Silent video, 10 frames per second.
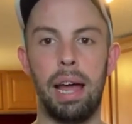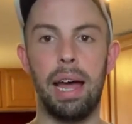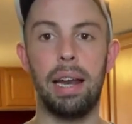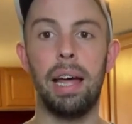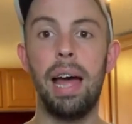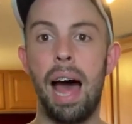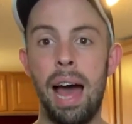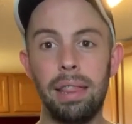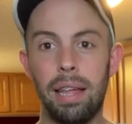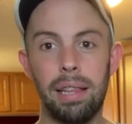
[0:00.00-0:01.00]
And
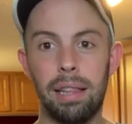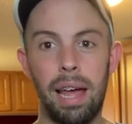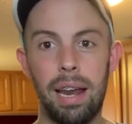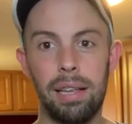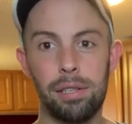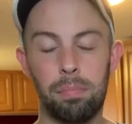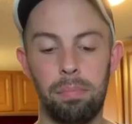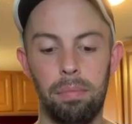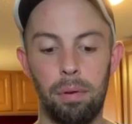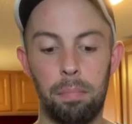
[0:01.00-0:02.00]
I think that is
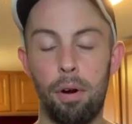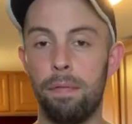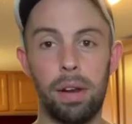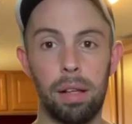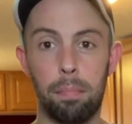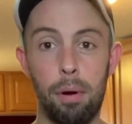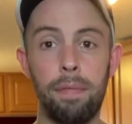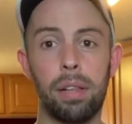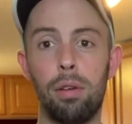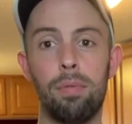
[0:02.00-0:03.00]

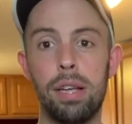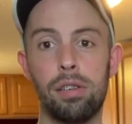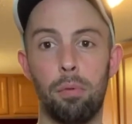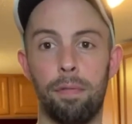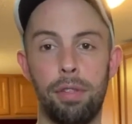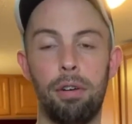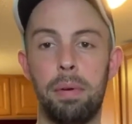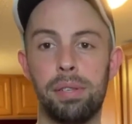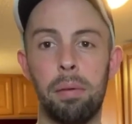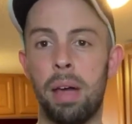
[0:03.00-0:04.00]
perfectly reasonable for there to
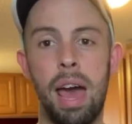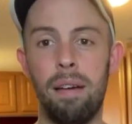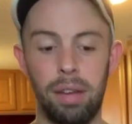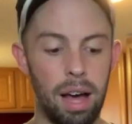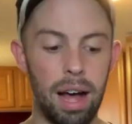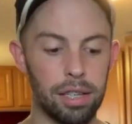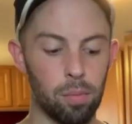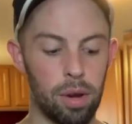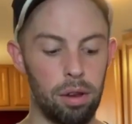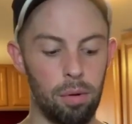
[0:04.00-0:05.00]
be some
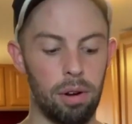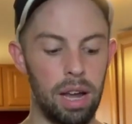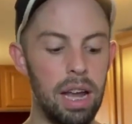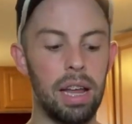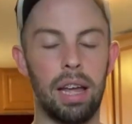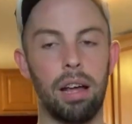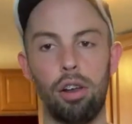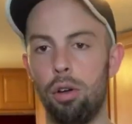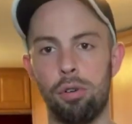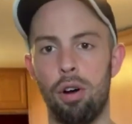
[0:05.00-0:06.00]
caveats when you are eating
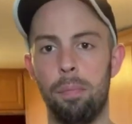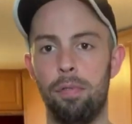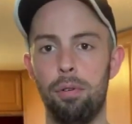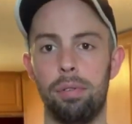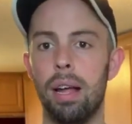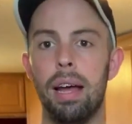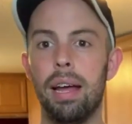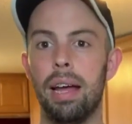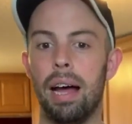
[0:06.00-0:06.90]
a low carb food.